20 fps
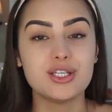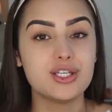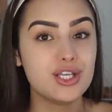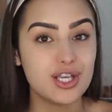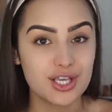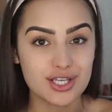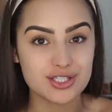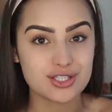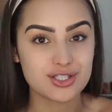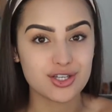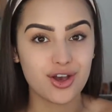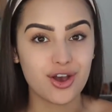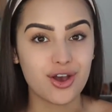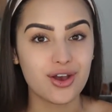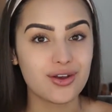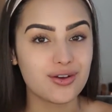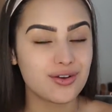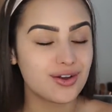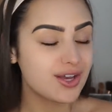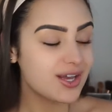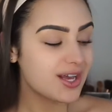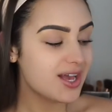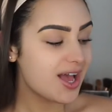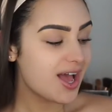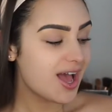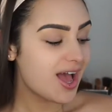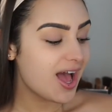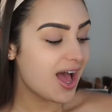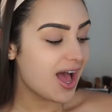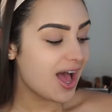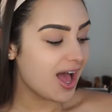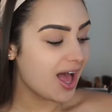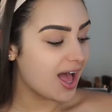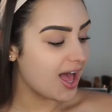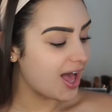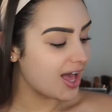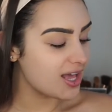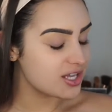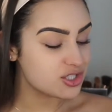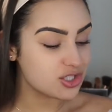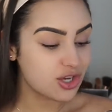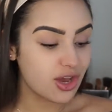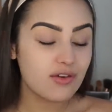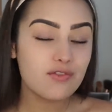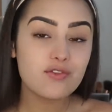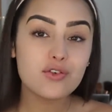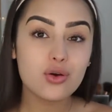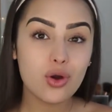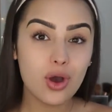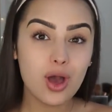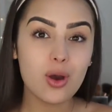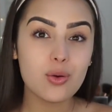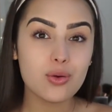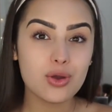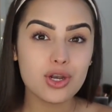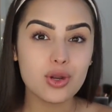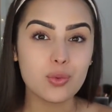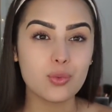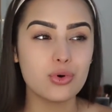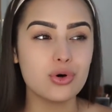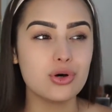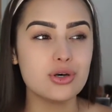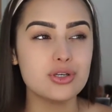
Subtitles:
years ago and I forgot how good it